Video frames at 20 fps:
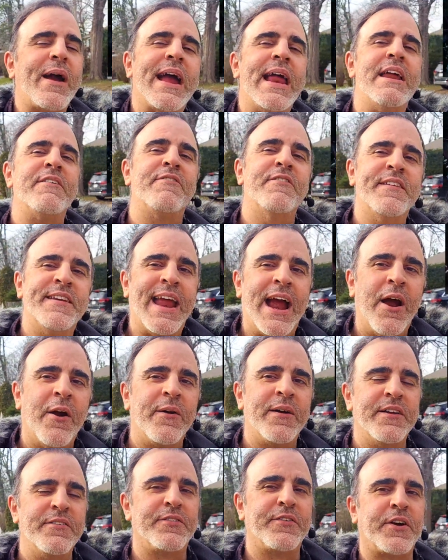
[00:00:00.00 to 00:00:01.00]
kind of
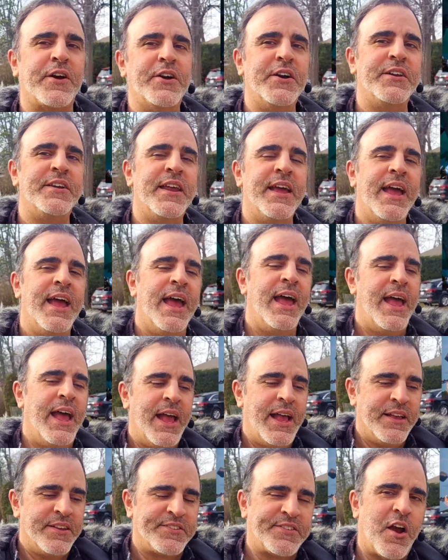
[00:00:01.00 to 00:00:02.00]
narrative could
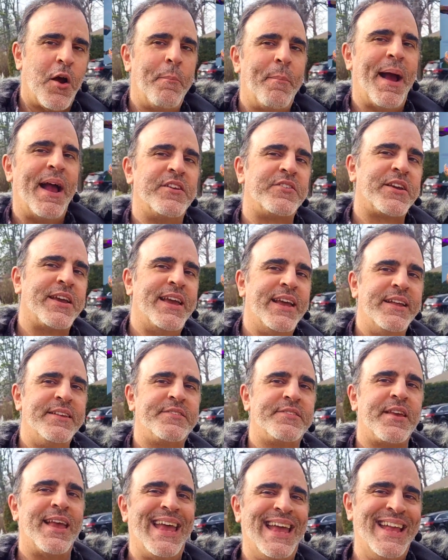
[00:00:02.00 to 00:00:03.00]
Sour Patch
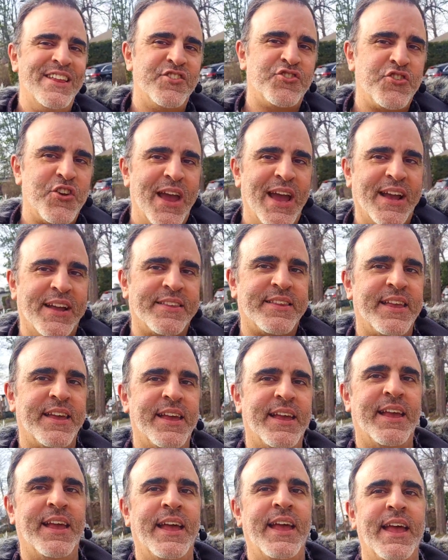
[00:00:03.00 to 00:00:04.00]
Kids inject
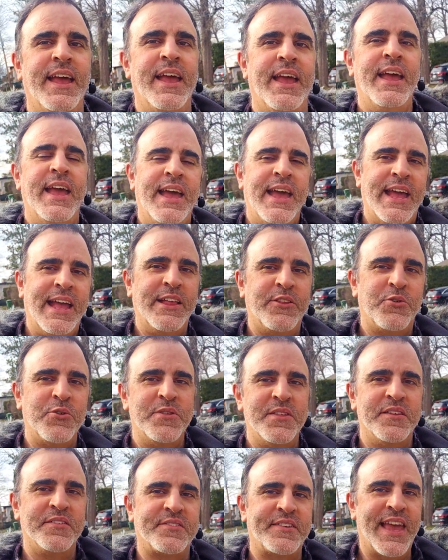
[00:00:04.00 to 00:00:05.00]
into
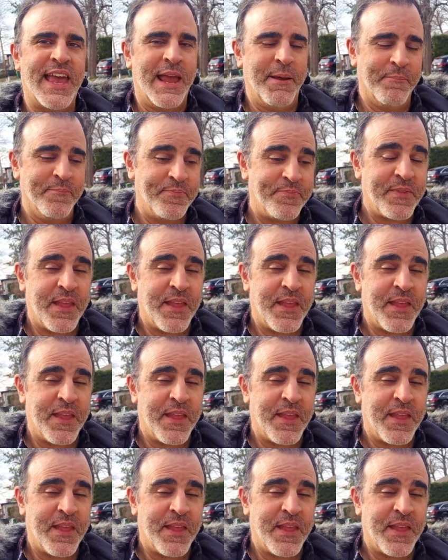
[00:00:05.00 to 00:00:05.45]
this game?